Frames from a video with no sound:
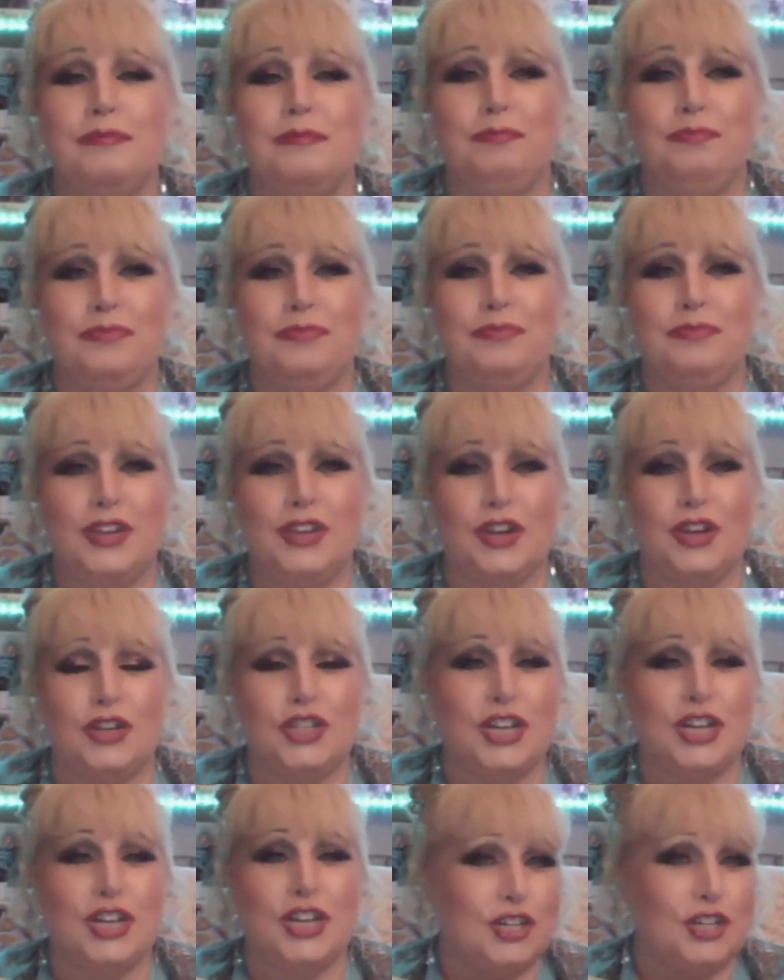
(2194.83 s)
you know,
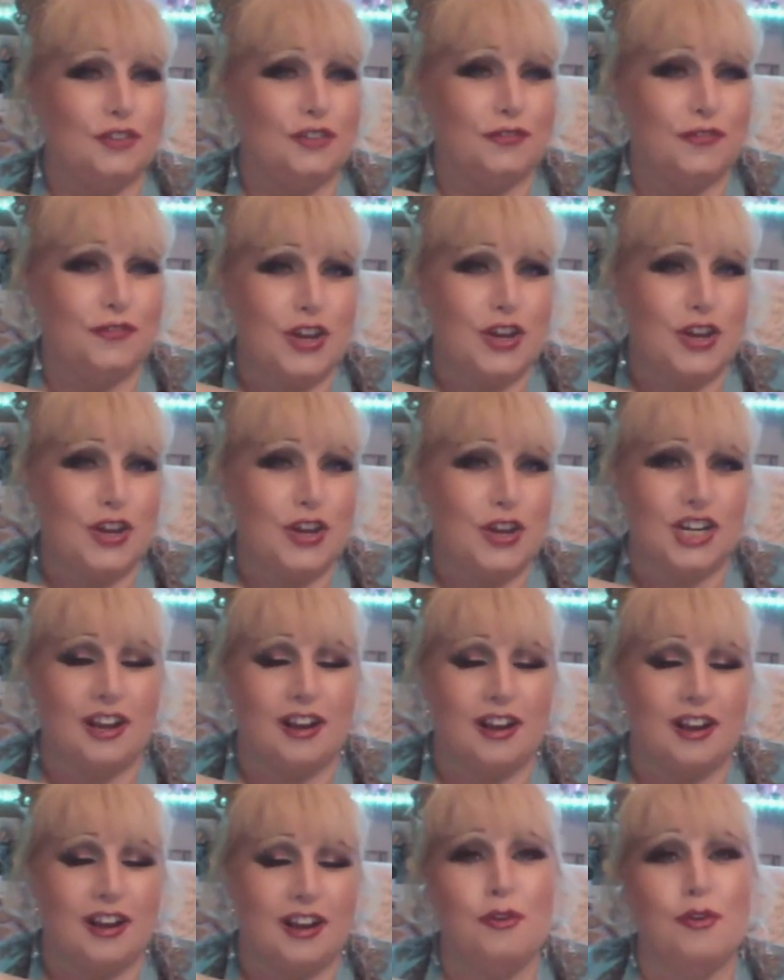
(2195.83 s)
change your
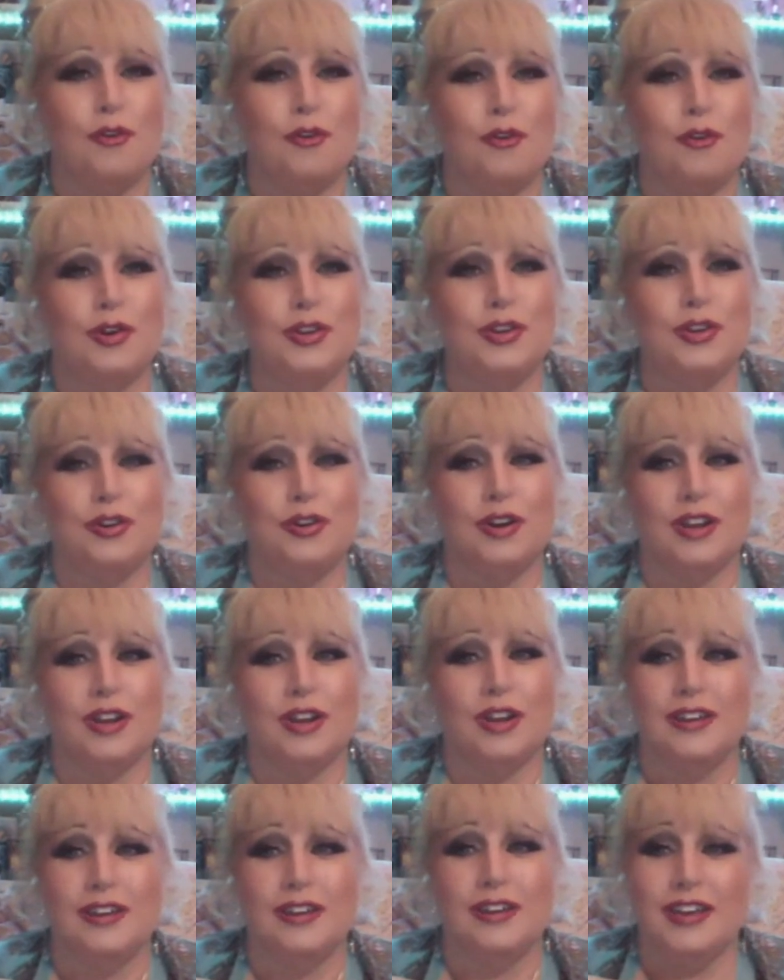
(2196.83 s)
furniture, or you're
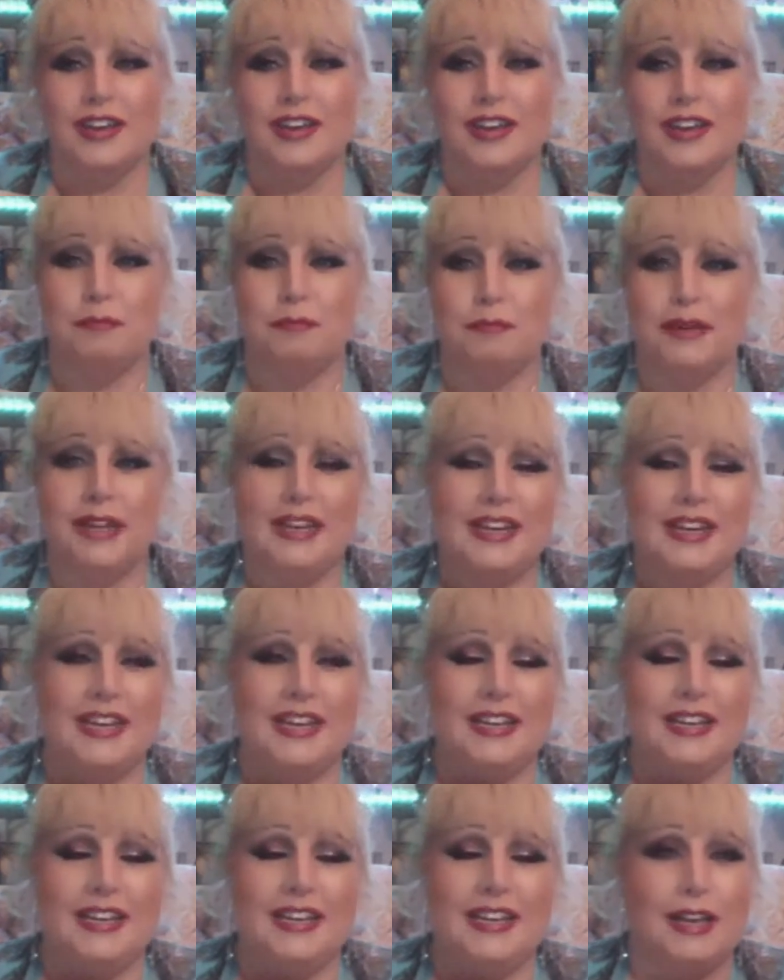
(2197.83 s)
going to
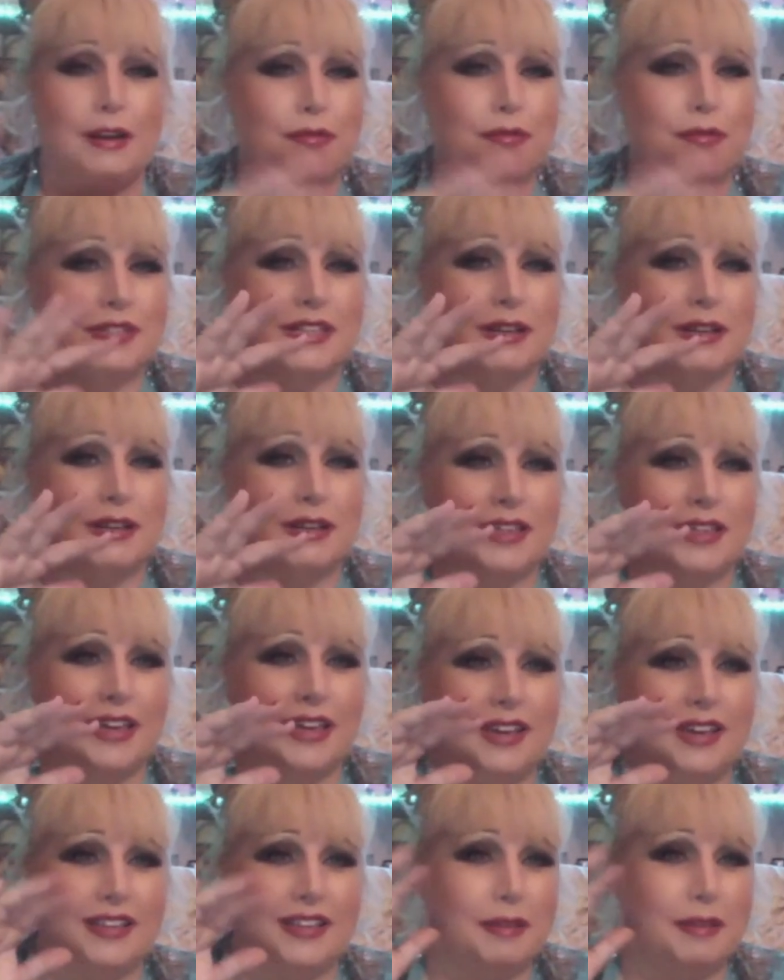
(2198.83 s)
completely sell
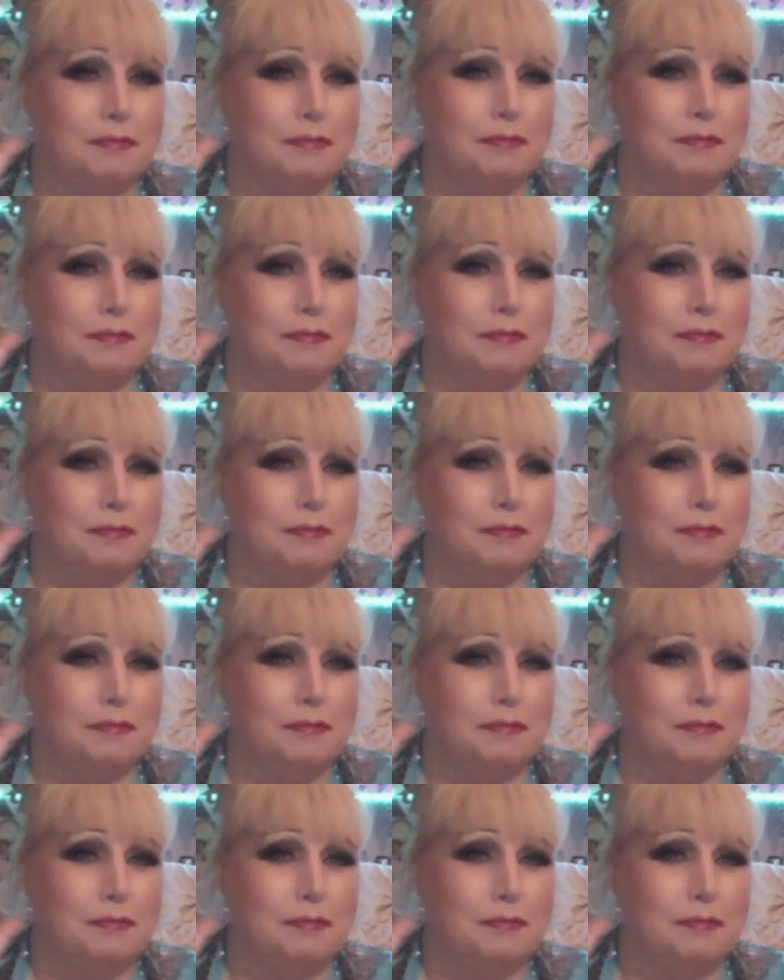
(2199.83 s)
something and then buy